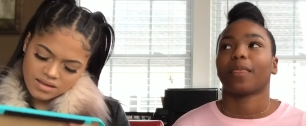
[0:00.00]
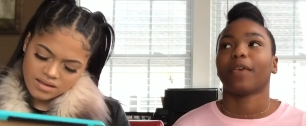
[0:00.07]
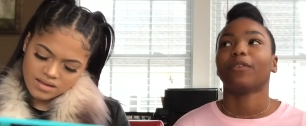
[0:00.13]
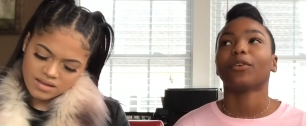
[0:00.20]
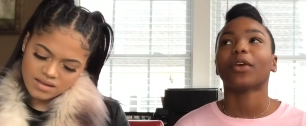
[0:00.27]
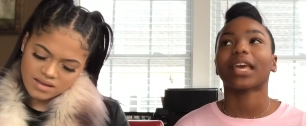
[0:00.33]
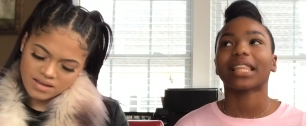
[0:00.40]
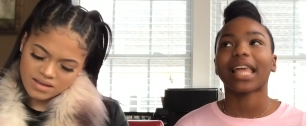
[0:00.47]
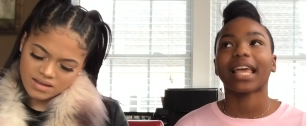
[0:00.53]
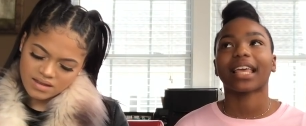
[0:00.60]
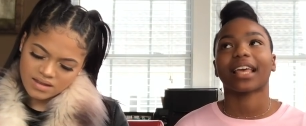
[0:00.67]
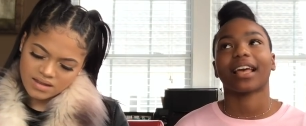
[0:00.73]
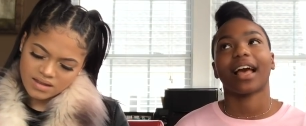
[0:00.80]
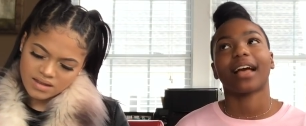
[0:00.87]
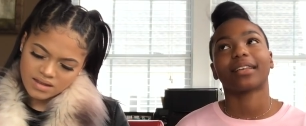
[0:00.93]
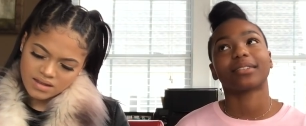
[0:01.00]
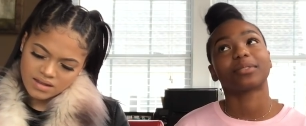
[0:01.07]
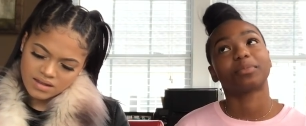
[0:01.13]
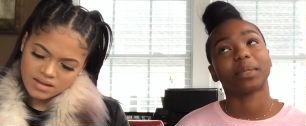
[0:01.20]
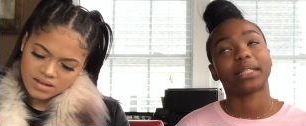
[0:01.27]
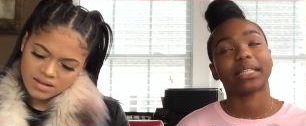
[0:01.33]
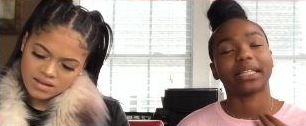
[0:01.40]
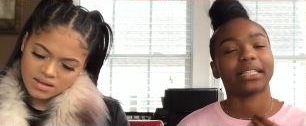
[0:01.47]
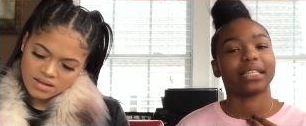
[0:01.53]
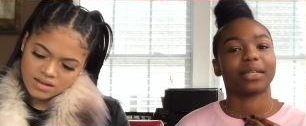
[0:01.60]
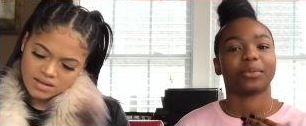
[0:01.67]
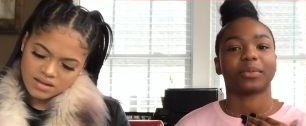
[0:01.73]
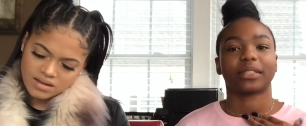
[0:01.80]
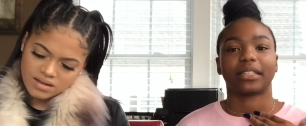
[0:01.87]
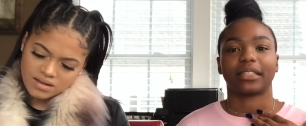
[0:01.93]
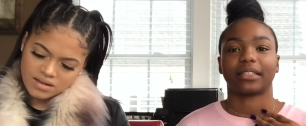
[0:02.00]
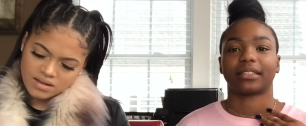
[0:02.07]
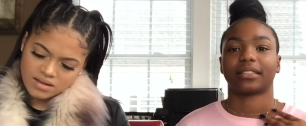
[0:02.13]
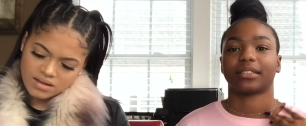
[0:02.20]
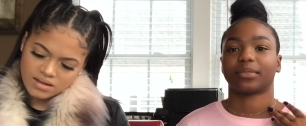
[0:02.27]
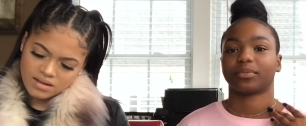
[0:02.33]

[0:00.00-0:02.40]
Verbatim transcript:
Speaker 1: If you get like, I'll be lenient with this.